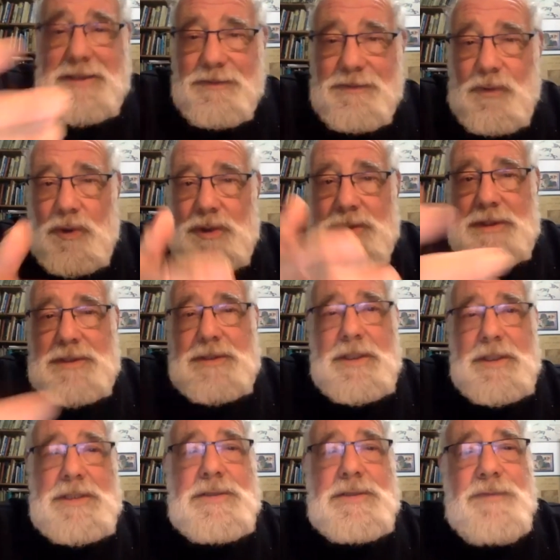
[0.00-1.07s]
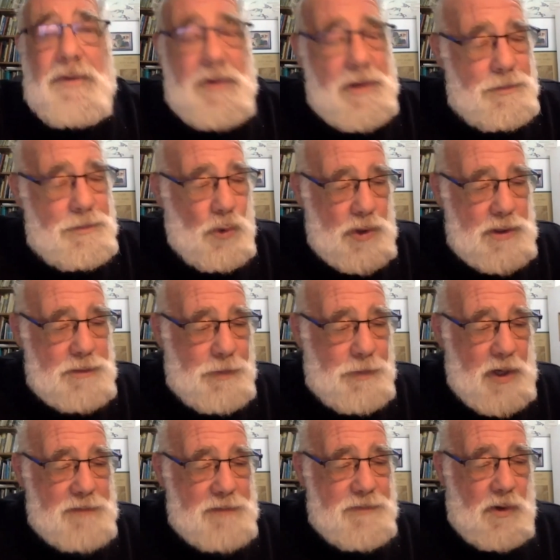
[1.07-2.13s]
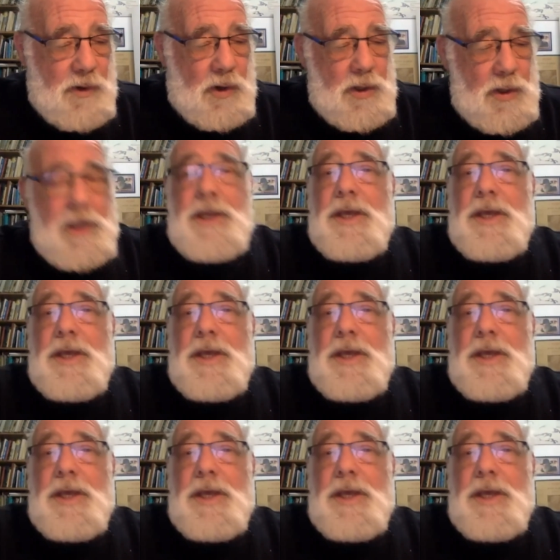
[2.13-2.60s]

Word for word: of course, is a very important part of it all.